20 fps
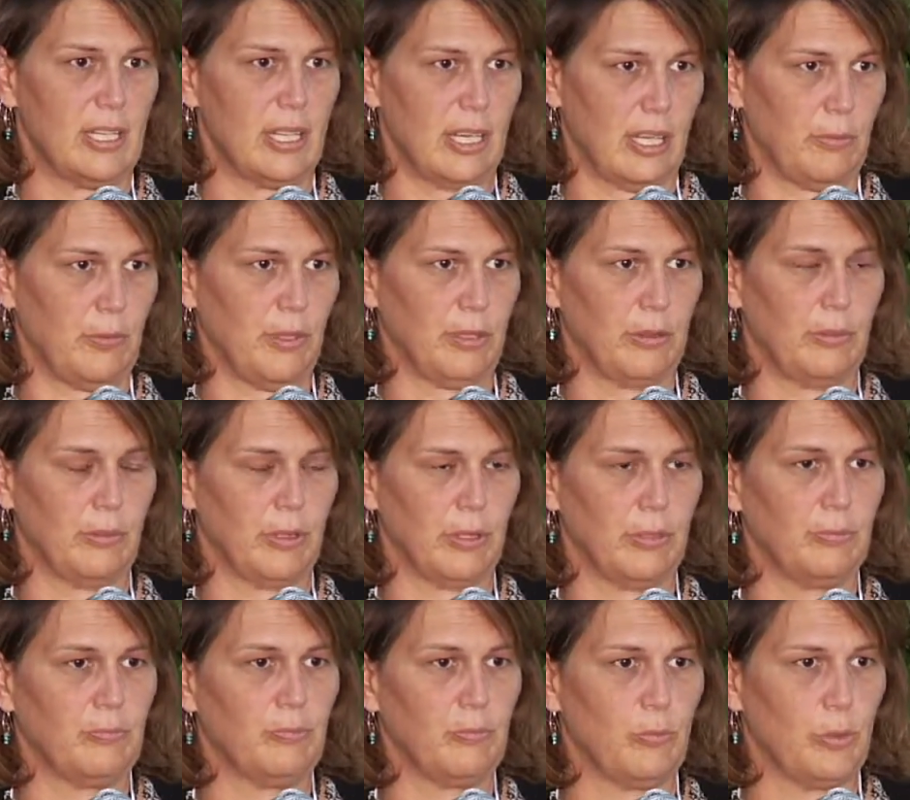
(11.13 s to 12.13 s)
that I went
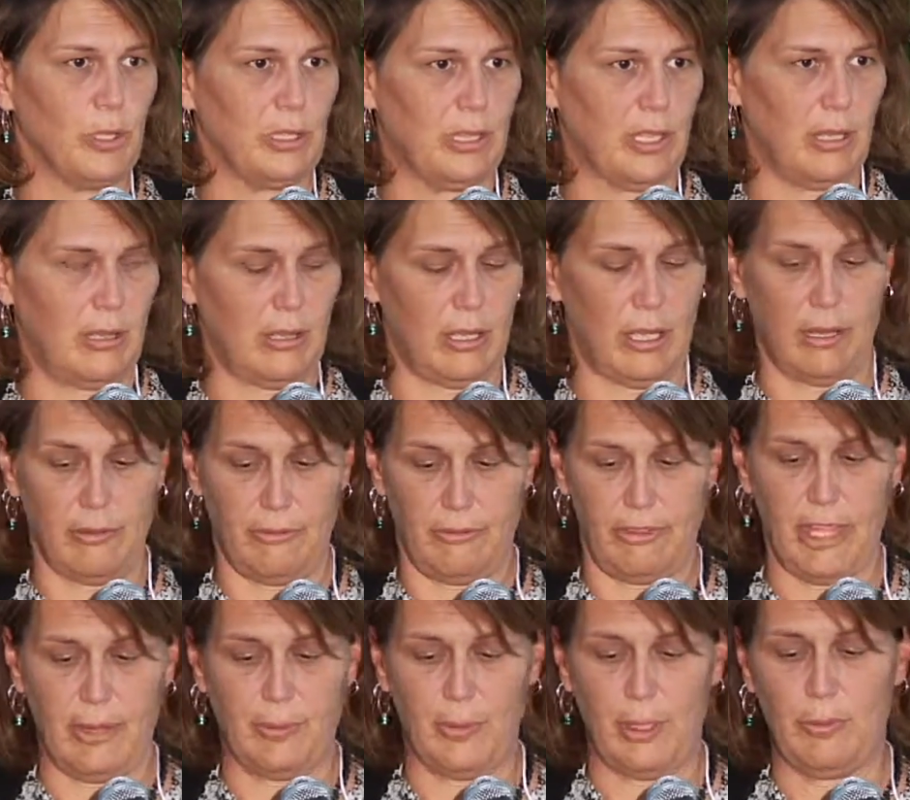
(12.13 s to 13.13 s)
through with a
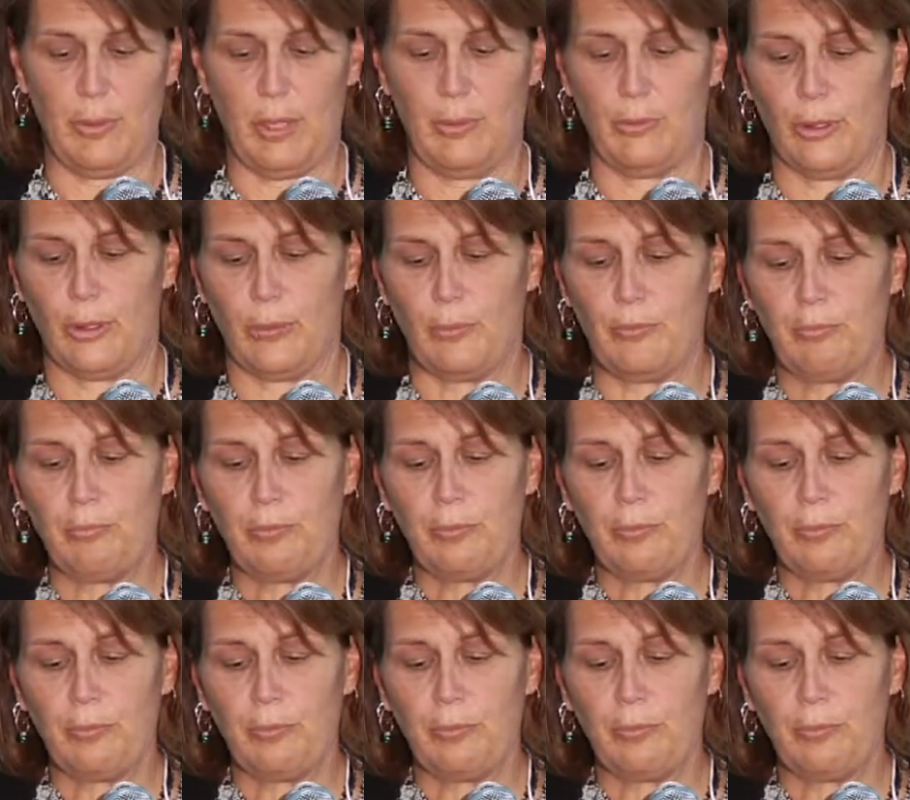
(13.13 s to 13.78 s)
family member.